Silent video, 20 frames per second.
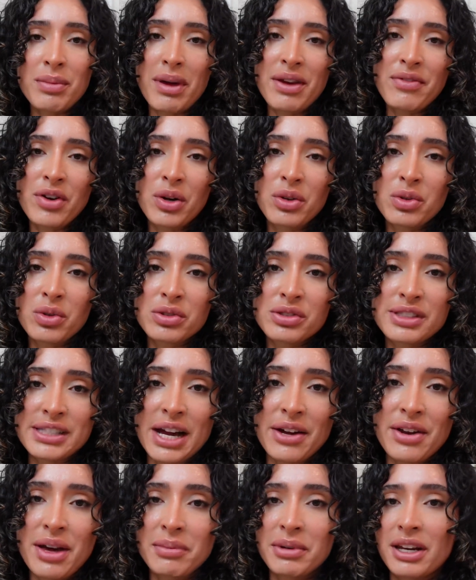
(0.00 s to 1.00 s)
my phone cools
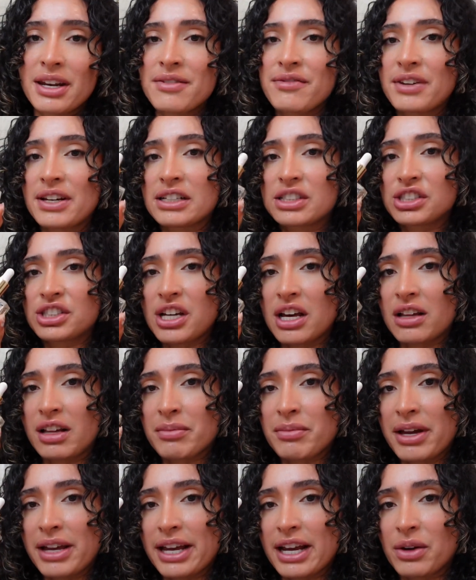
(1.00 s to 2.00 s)
down, I'm gonna finish styling
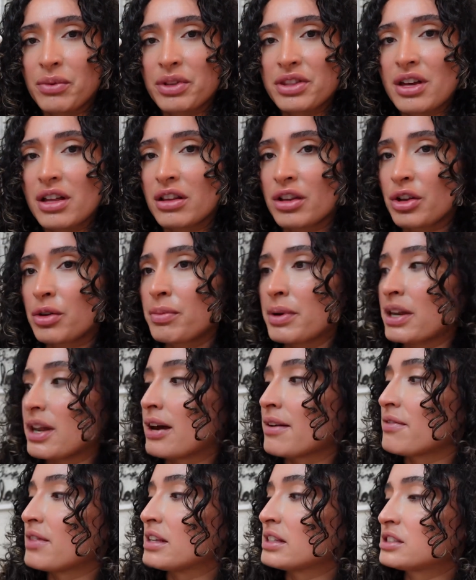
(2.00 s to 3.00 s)
my hair with a little bit
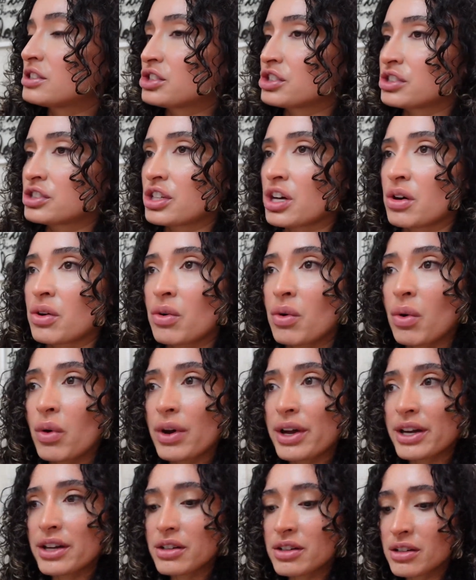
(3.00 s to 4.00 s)
of this Gisou
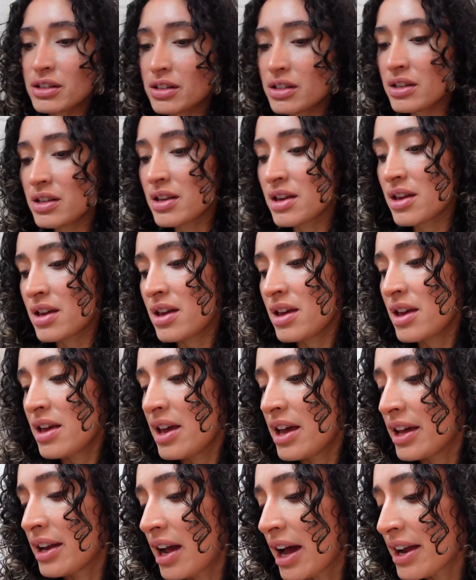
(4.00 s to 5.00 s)
oil.
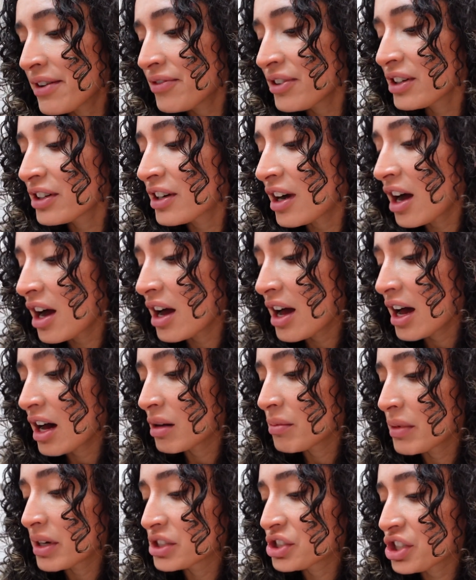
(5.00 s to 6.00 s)
And I forgot how
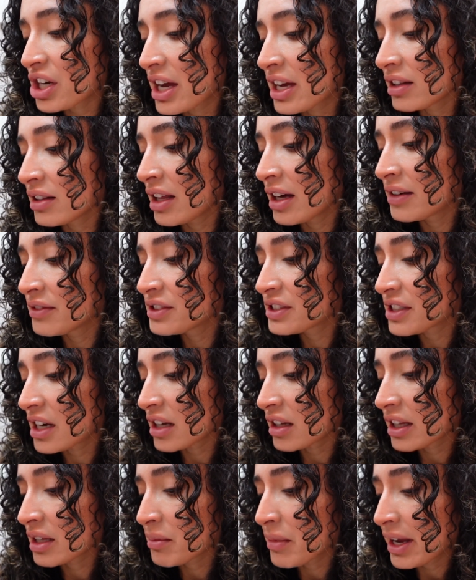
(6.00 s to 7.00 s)
much I love
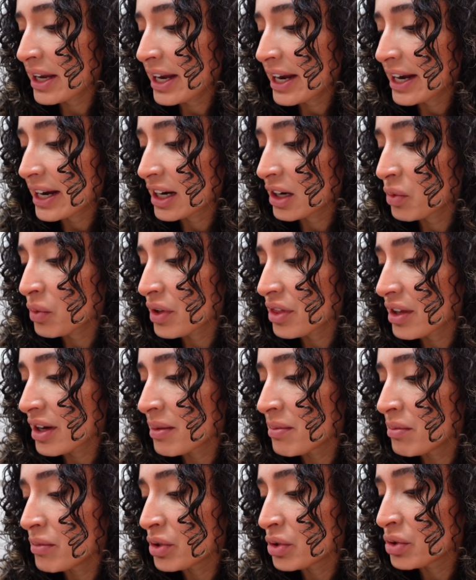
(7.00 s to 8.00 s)
styling my hair with a
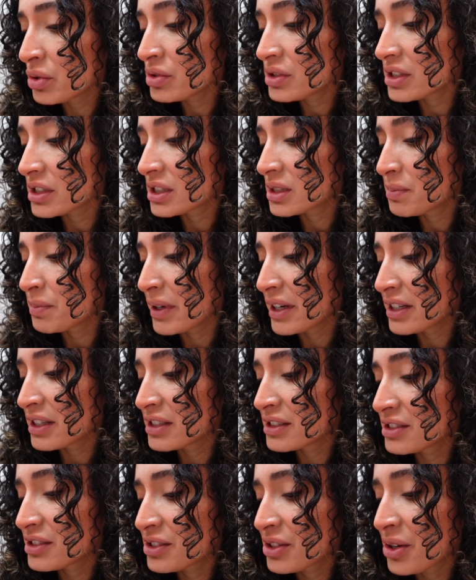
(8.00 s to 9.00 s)
mousse. It's been
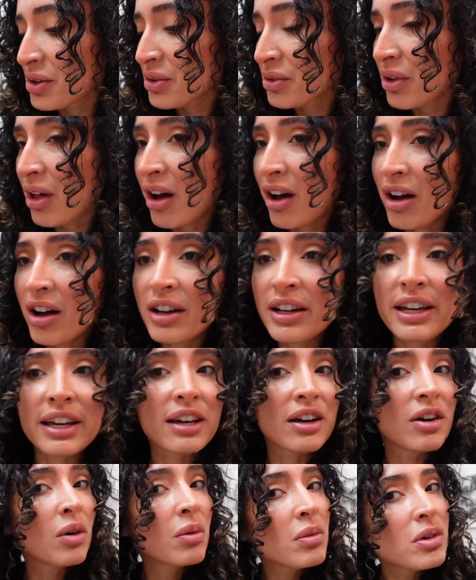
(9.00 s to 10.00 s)
so long. It
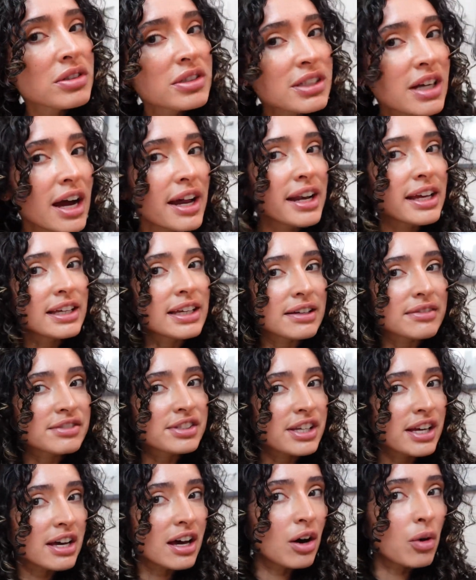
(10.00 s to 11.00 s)
almost kind of gives
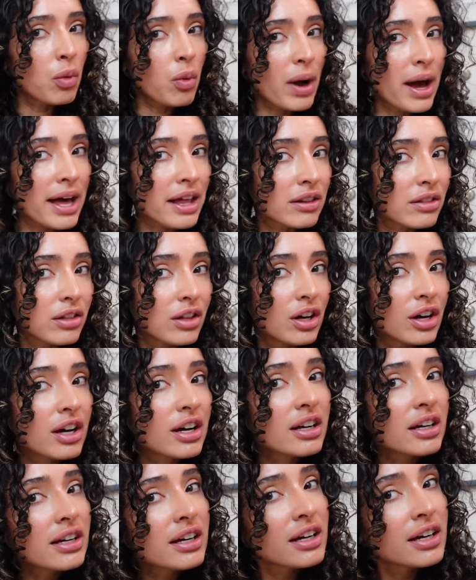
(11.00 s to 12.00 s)
it a wet
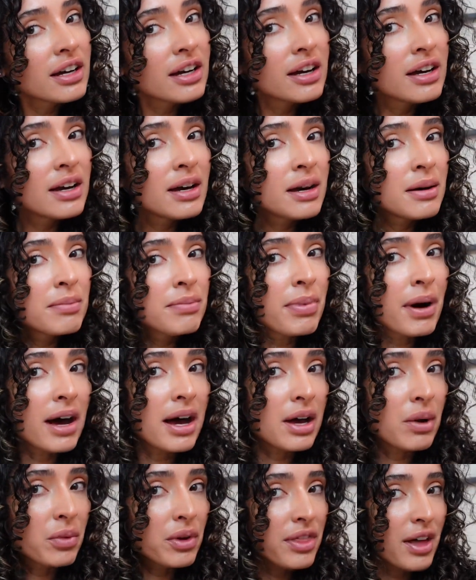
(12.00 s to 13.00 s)
look,
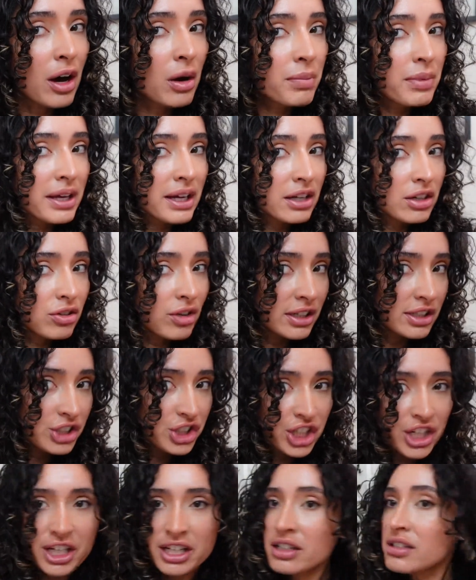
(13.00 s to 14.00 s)
but without being
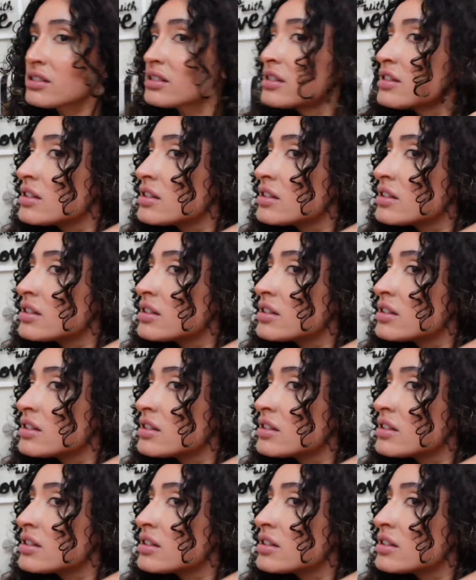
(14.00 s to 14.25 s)
crunchy.